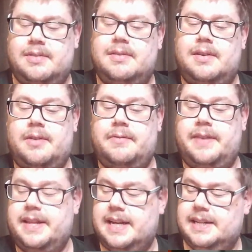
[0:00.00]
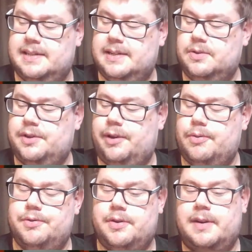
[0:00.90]
Hopefully there's still 2
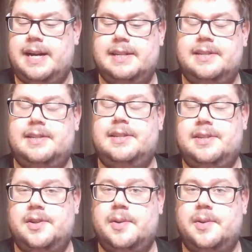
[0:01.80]
ultra rares, just because it'd